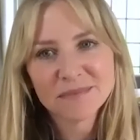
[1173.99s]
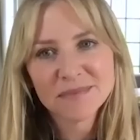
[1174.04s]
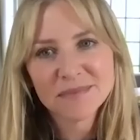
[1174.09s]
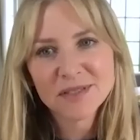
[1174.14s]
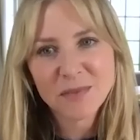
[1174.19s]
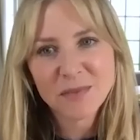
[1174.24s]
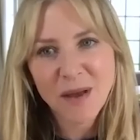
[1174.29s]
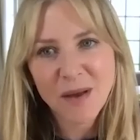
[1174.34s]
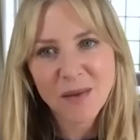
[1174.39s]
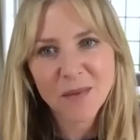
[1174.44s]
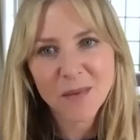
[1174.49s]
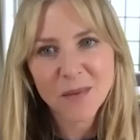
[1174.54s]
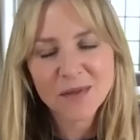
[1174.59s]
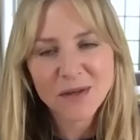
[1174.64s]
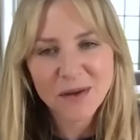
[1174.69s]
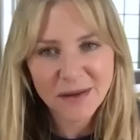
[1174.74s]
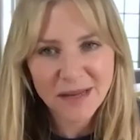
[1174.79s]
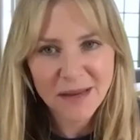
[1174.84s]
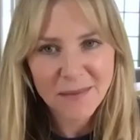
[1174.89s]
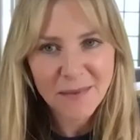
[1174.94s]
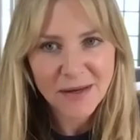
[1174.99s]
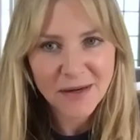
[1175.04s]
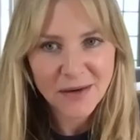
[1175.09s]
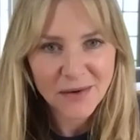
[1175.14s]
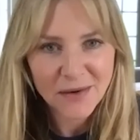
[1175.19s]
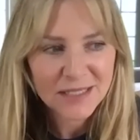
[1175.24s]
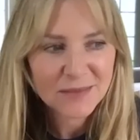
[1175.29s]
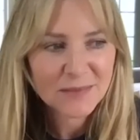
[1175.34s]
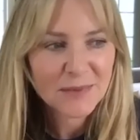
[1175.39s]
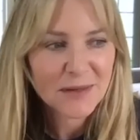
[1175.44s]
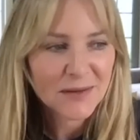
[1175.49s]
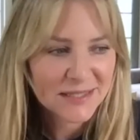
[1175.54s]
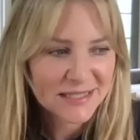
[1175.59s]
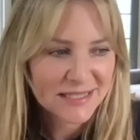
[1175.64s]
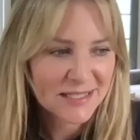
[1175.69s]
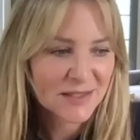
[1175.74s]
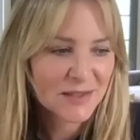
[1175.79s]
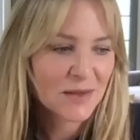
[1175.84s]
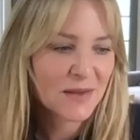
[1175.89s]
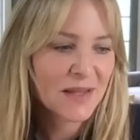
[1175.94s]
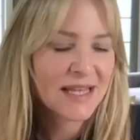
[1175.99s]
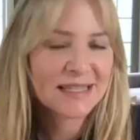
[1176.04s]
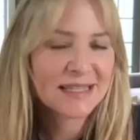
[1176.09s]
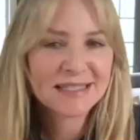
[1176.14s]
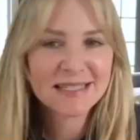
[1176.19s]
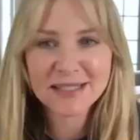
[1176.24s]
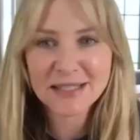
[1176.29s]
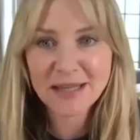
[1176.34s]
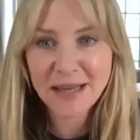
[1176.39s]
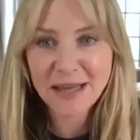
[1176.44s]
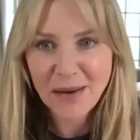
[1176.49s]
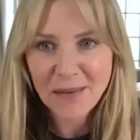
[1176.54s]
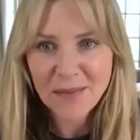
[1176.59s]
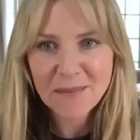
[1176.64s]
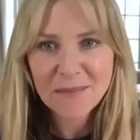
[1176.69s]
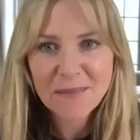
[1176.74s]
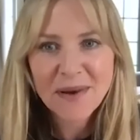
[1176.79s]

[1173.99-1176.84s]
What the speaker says: spot where we're talking about our experiences, so that doesn't count.